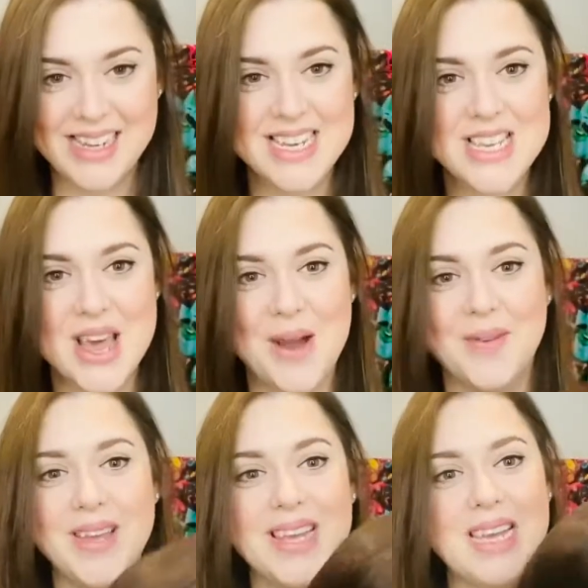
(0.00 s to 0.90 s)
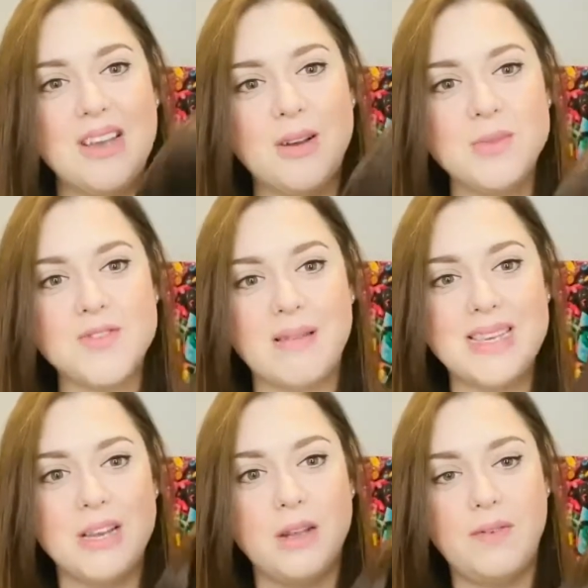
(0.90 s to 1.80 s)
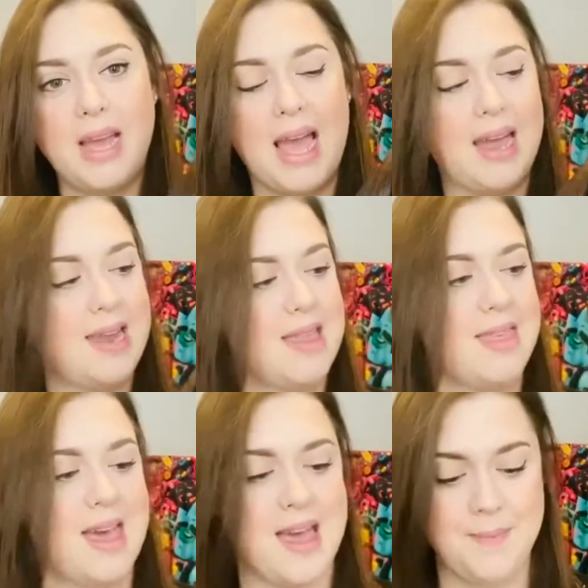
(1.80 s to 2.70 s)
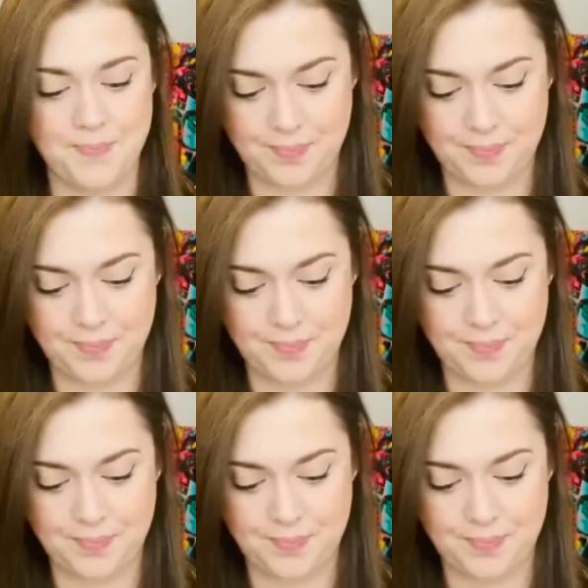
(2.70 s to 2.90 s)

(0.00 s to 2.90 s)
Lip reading: So it comes wrapped in a lovely hairnet there.